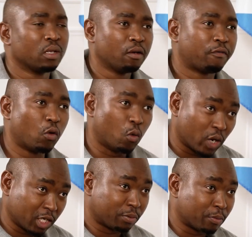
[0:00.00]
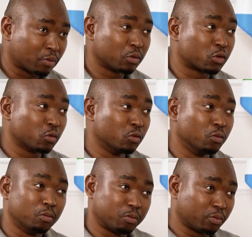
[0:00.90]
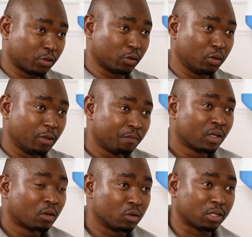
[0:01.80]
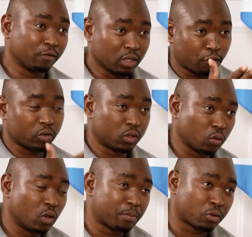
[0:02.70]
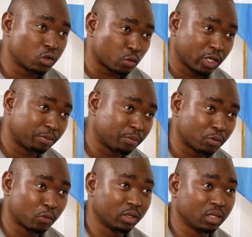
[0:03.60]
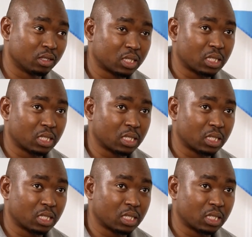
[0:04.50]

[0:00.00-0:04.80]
for white people to, because even if we do approach white people, we